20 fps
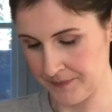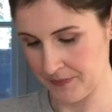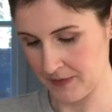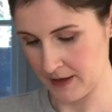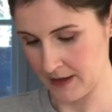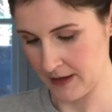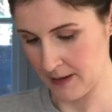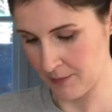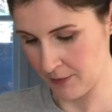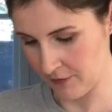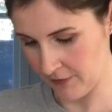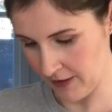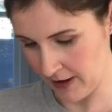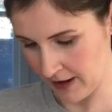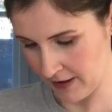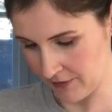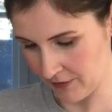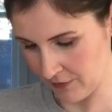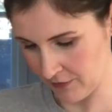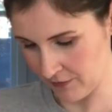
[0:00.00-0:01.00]
Number 5,
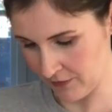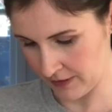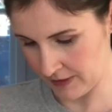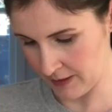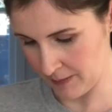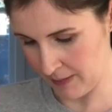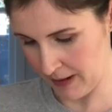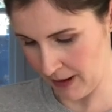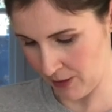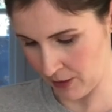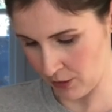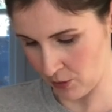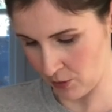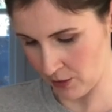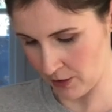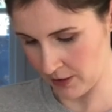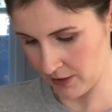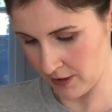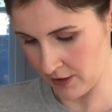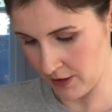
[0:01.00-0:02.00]
fit the power
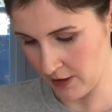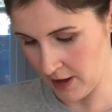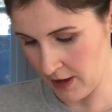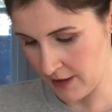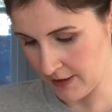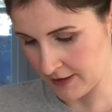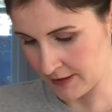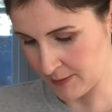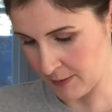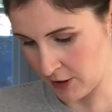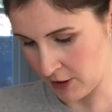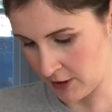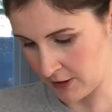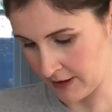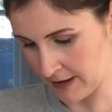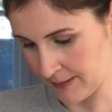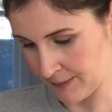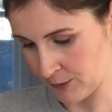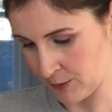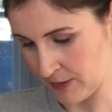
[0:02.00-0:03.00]
cord. The Smart Garden
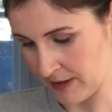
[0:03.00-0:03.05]
comes with